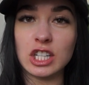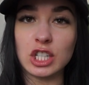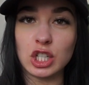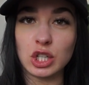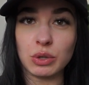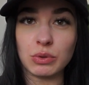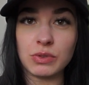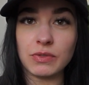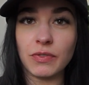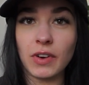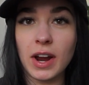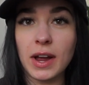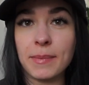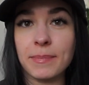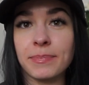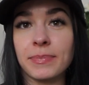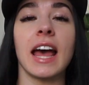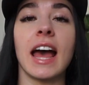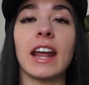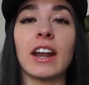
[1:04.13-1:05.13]
to choose
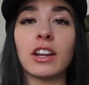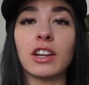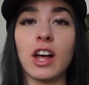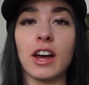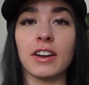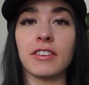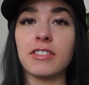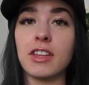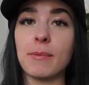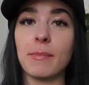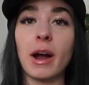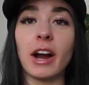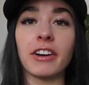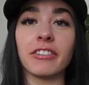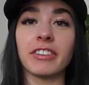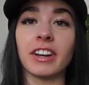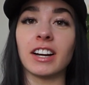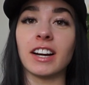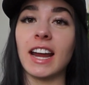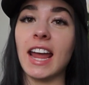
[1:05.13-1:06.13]
from, and a lot of them are
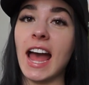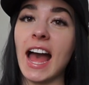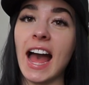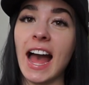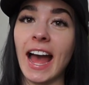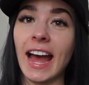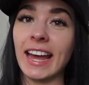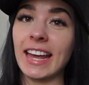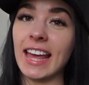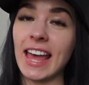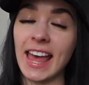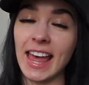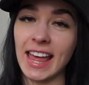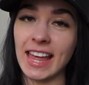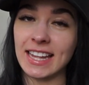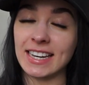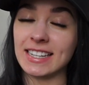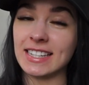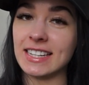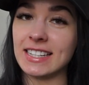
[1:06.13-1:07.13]
very
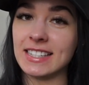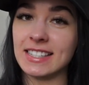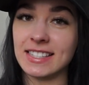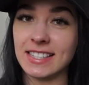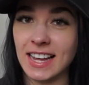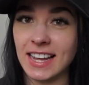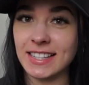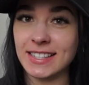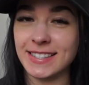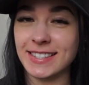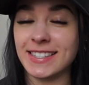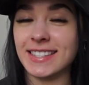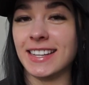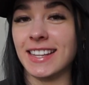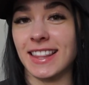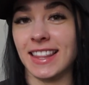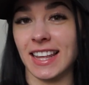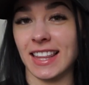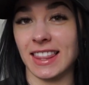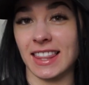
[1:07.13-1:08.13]
high-end scents
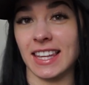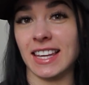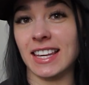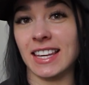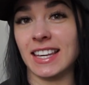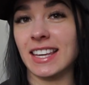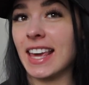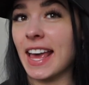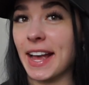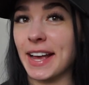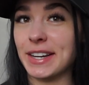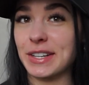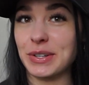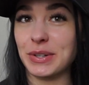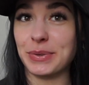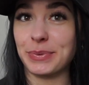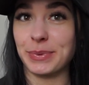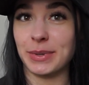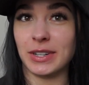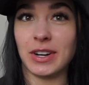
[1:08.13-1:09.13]
that the
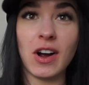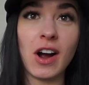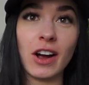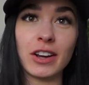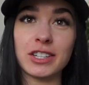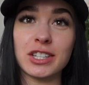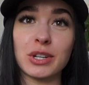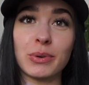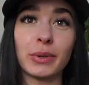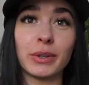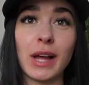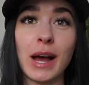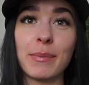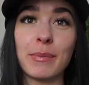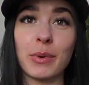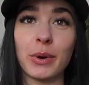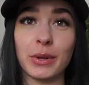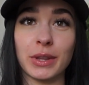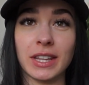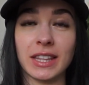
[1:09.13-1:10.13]
candle would cost you a lot
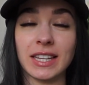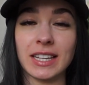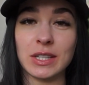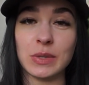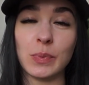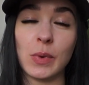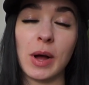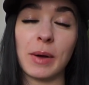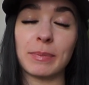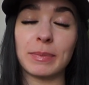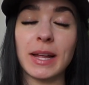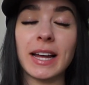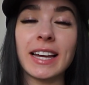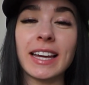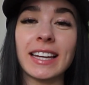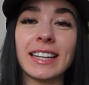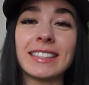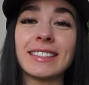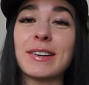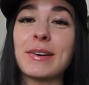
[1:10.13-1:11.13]
more than this wall
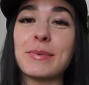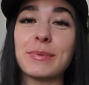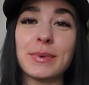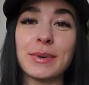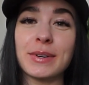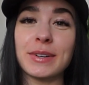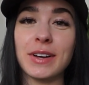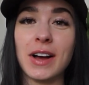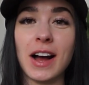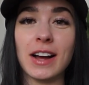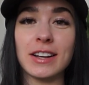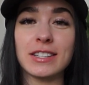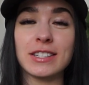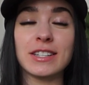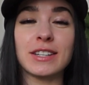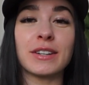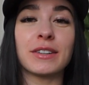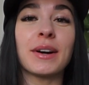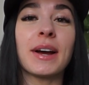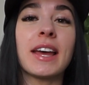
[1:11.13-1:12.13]
plug-in will cost
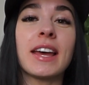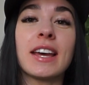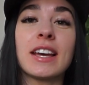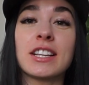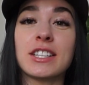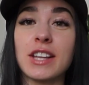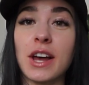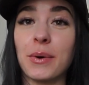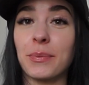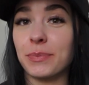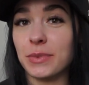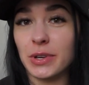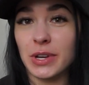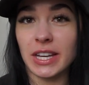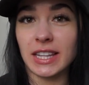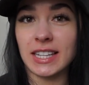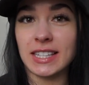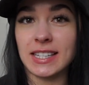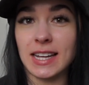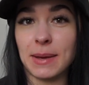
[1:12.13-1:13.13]
you. So you
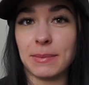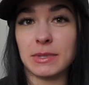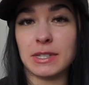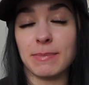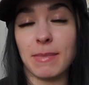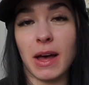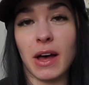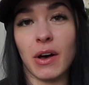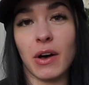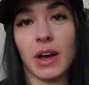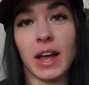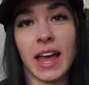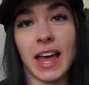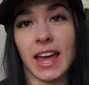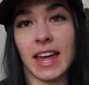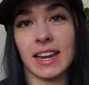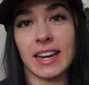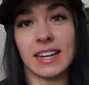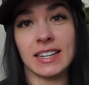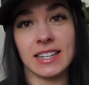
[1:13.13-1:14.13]
get the same smell
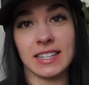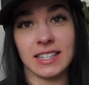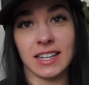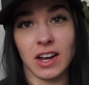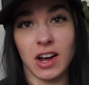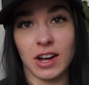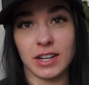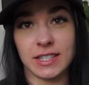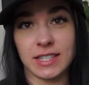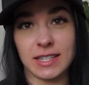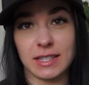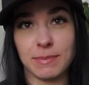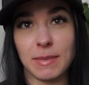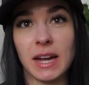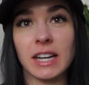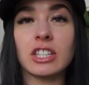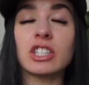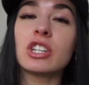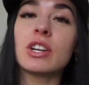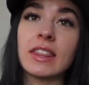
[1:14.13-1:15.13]
and it doesn't cost as
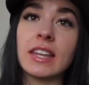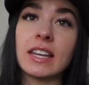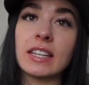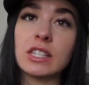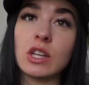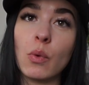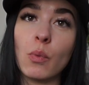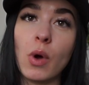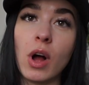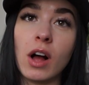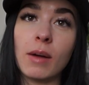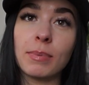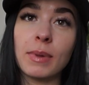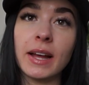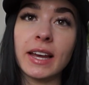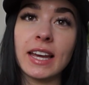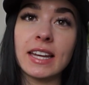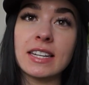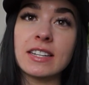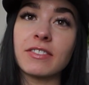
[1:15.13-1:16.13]
much. This wall
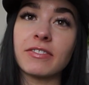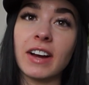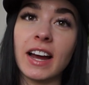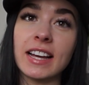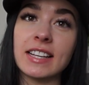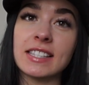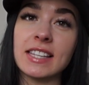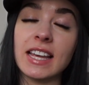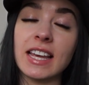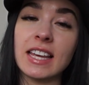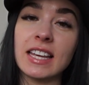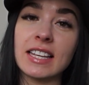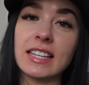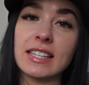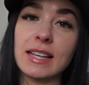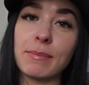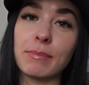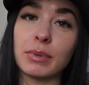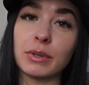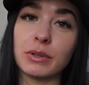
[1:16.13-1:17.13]
plug-in device is
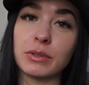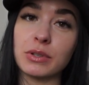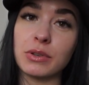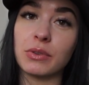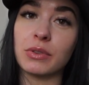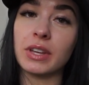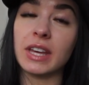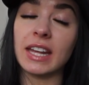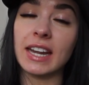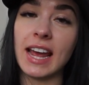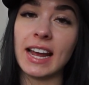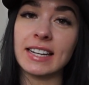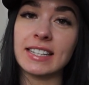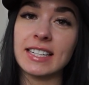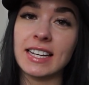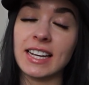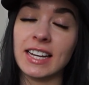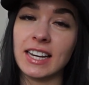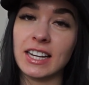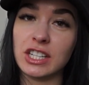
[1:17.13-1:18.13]
Bluetooth
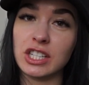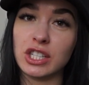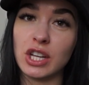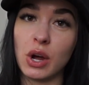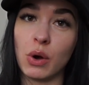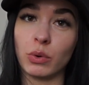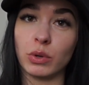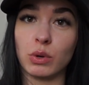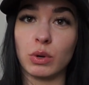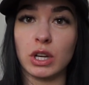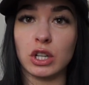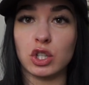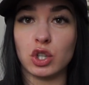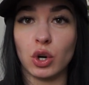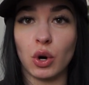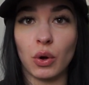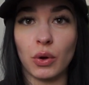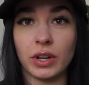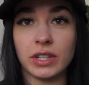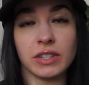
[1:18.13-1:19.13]
connected, so you
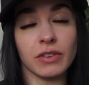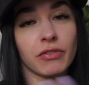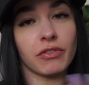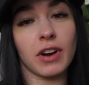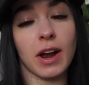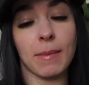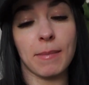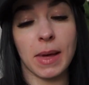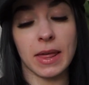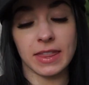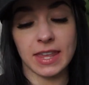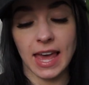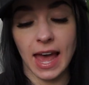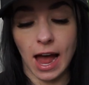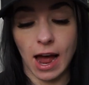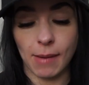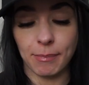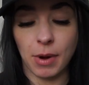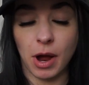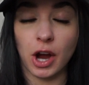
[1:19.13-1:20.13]
control it from the
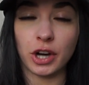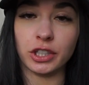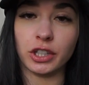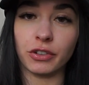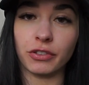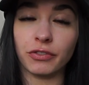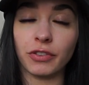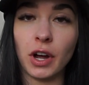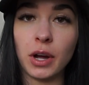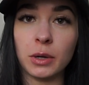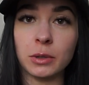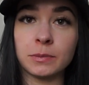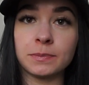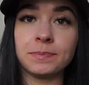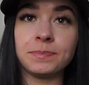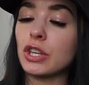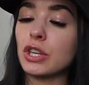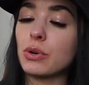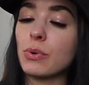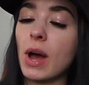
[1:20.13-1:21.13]
app on your phone.
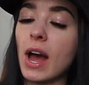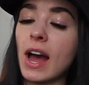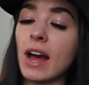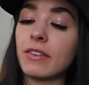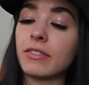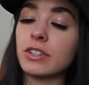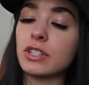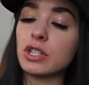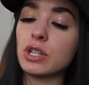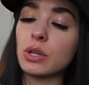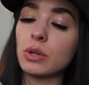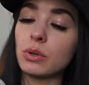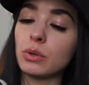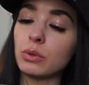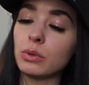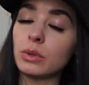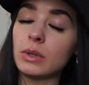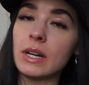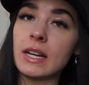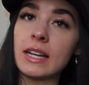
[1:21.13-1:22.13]
You have
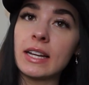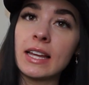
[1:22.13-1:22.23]
two